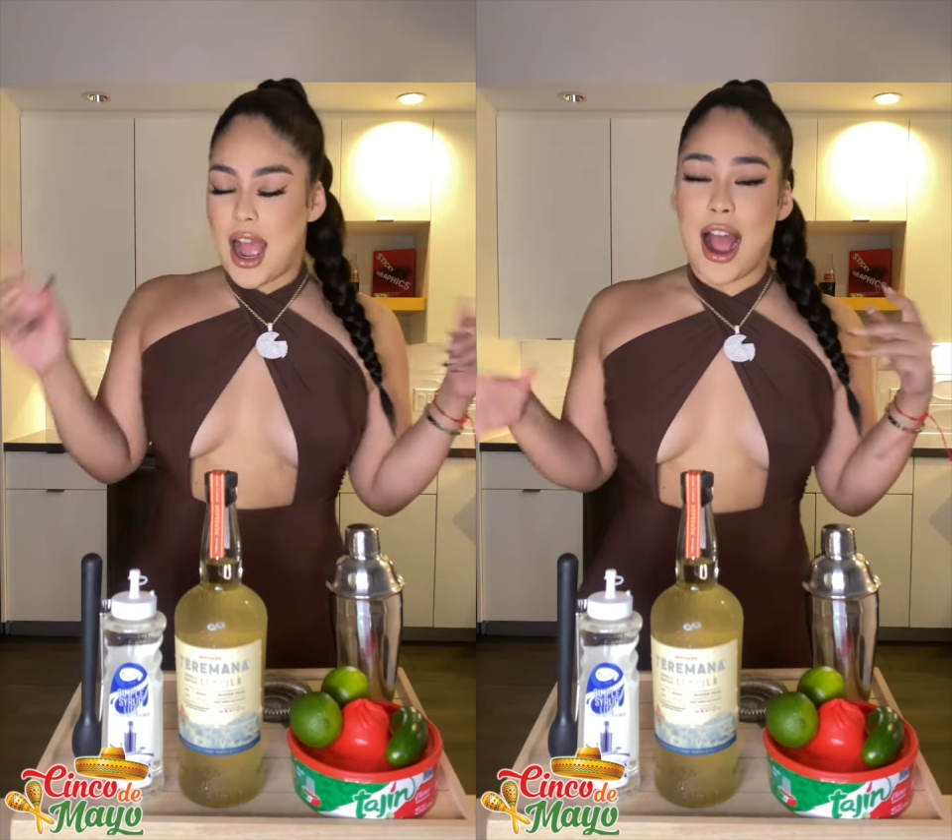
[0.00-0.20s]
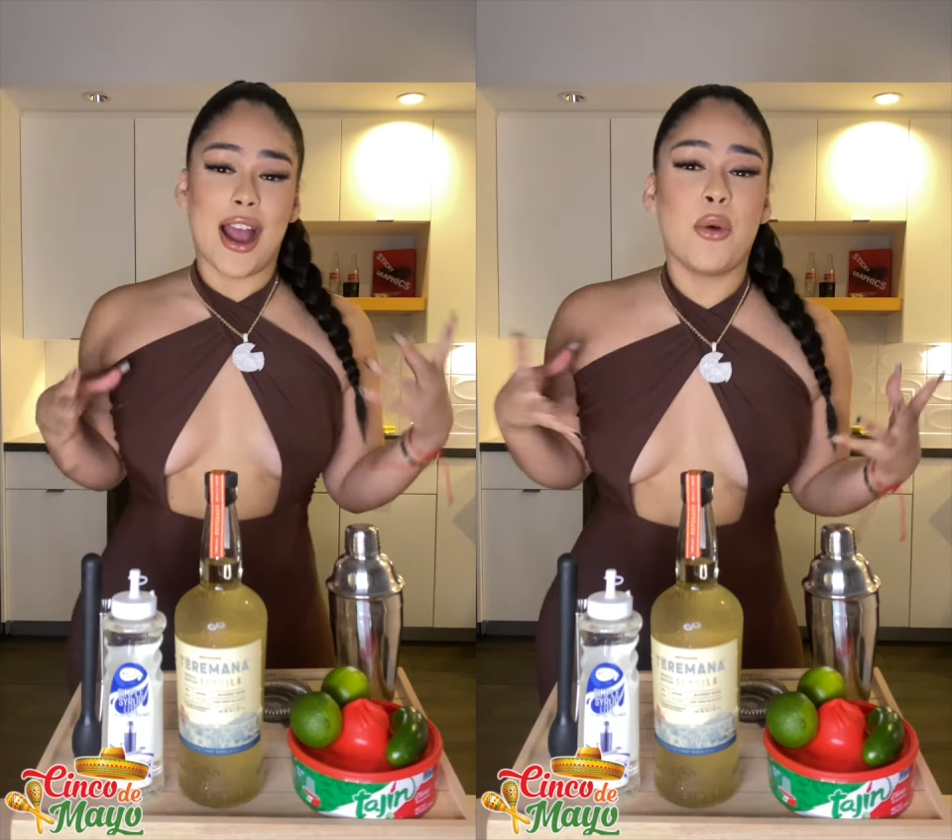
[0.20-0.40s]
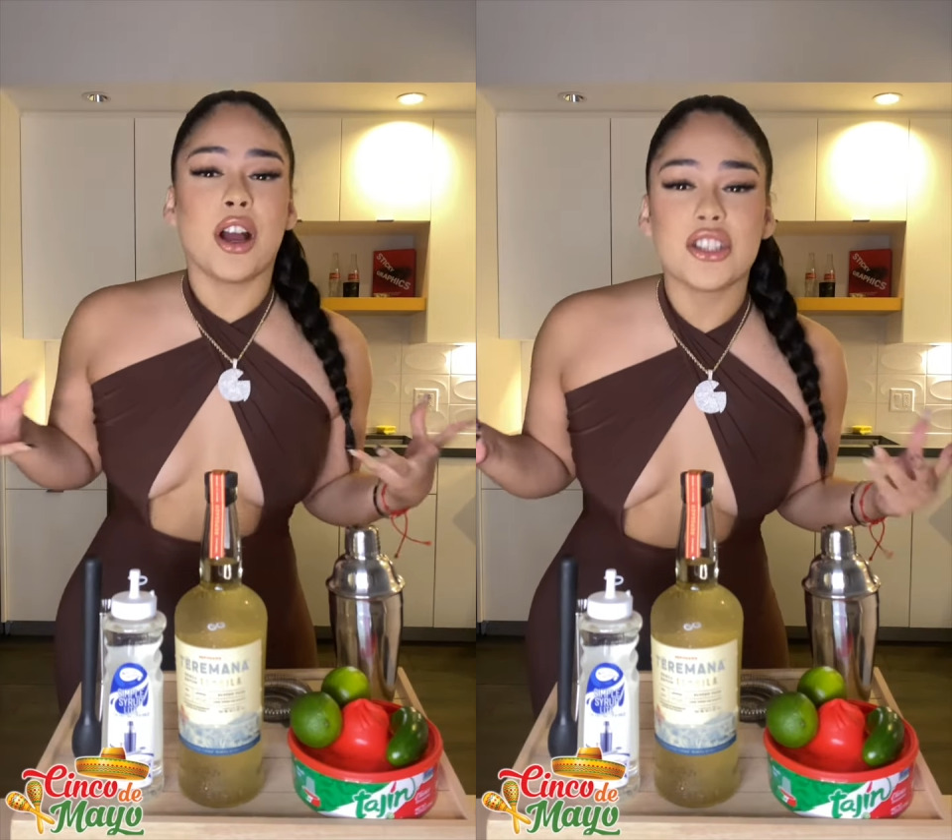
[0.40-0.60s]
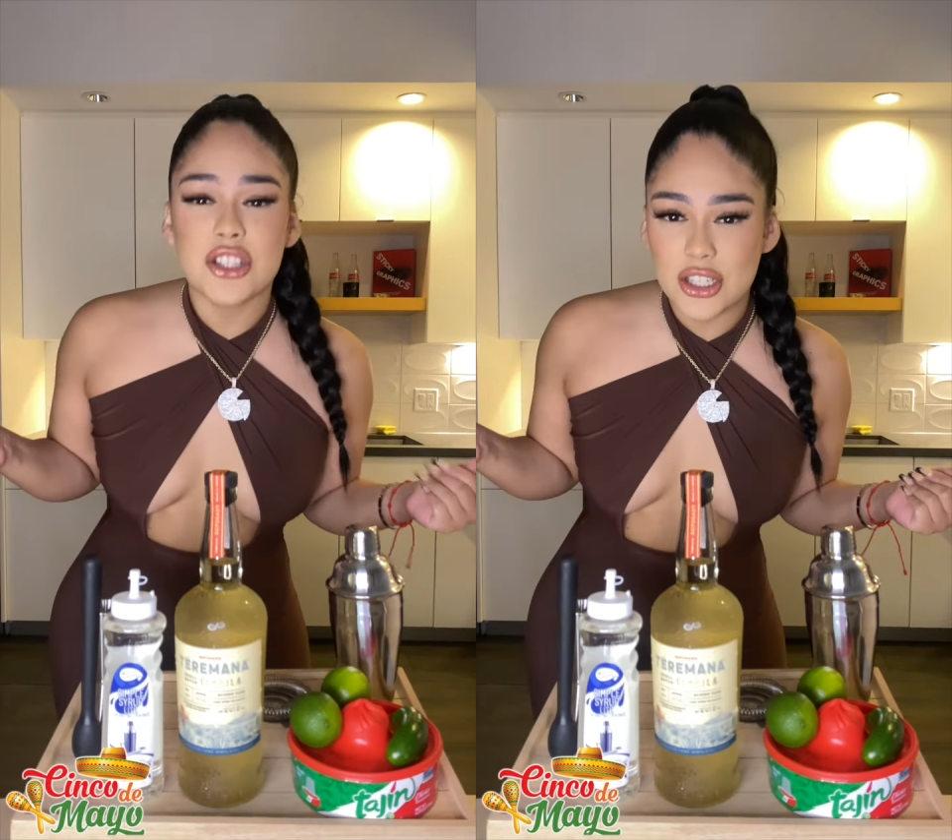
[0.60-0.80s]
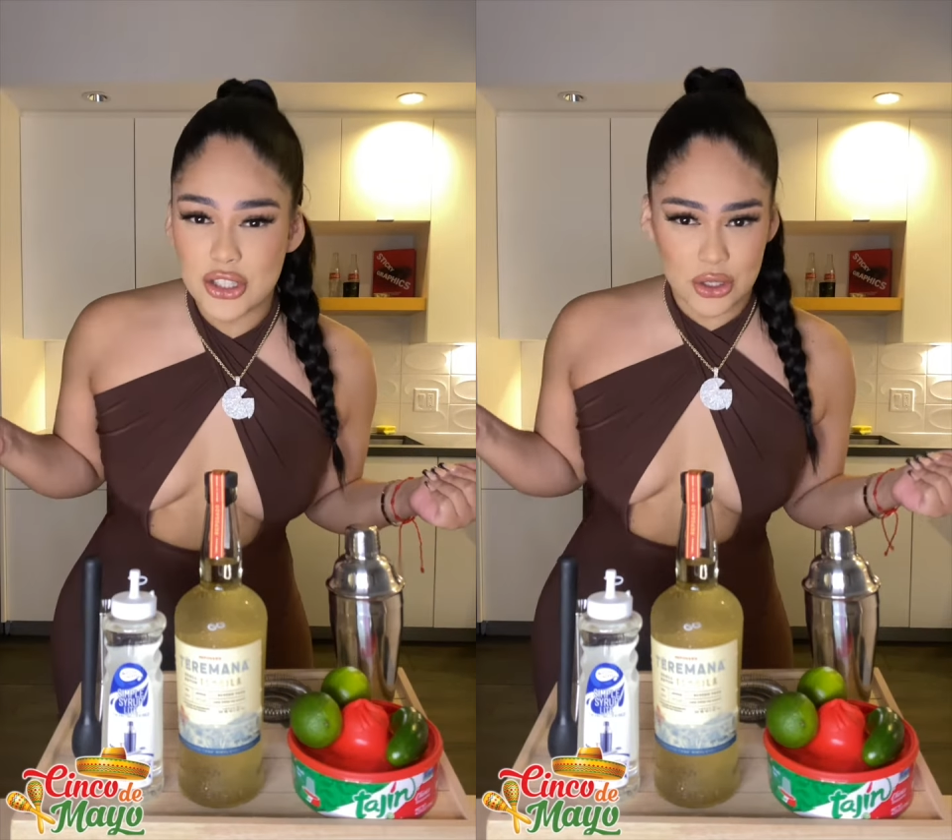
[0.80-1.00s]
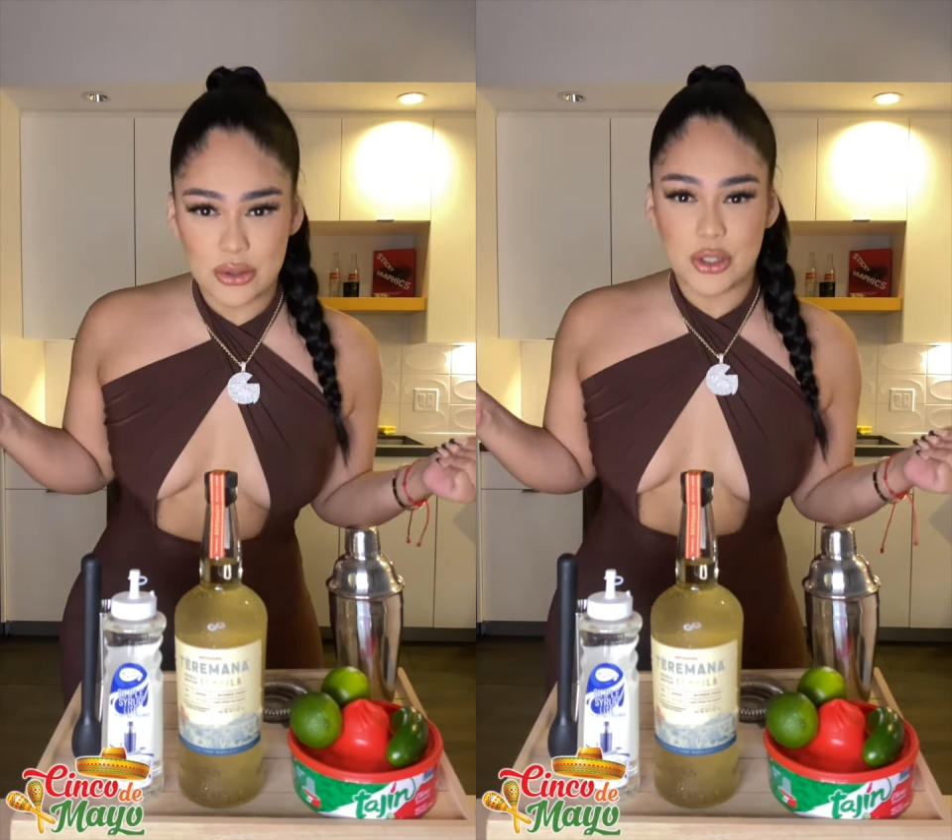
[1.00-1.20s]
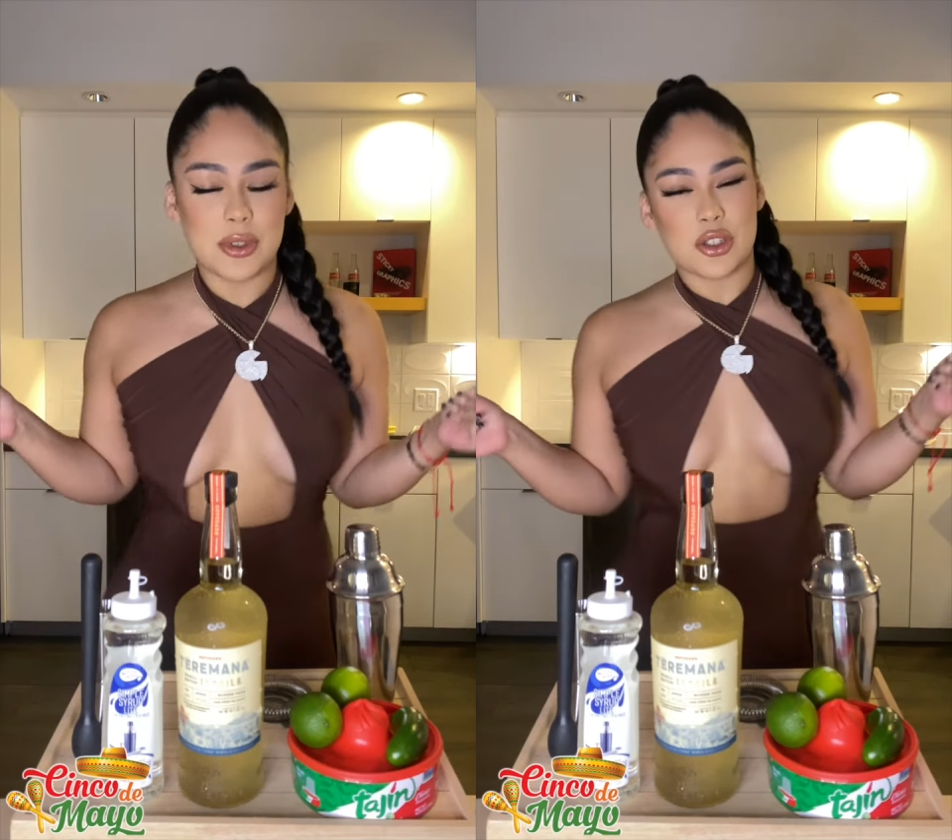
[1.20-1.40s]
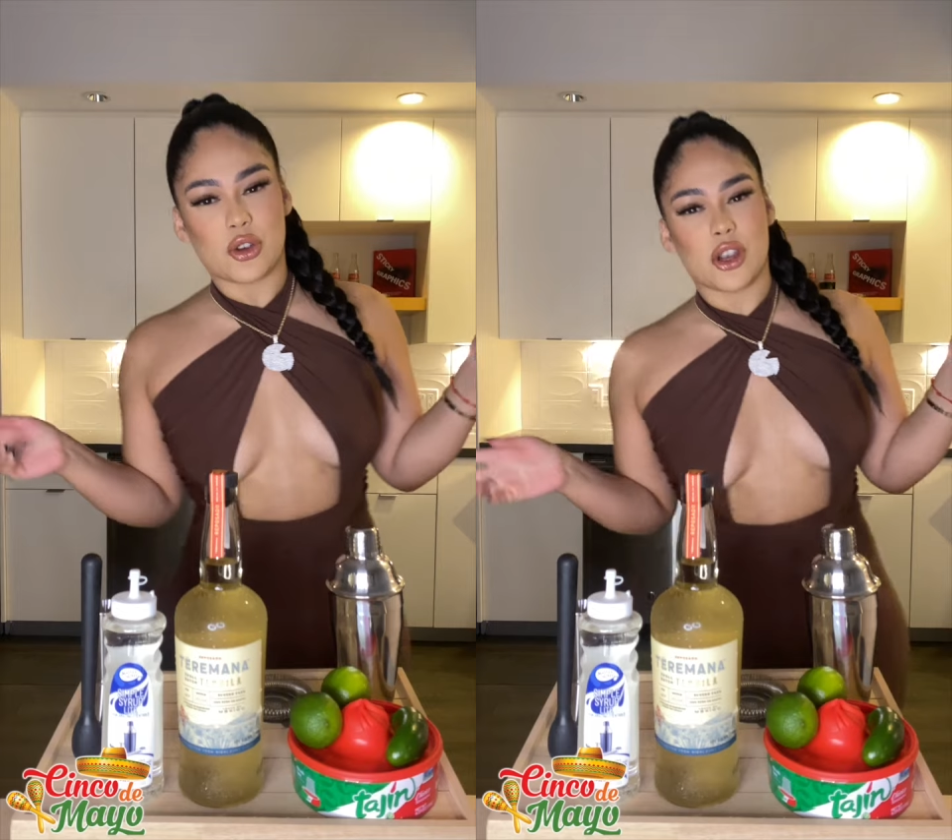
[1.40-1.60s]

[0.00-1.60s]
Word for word: I watched this YouTube tutorial.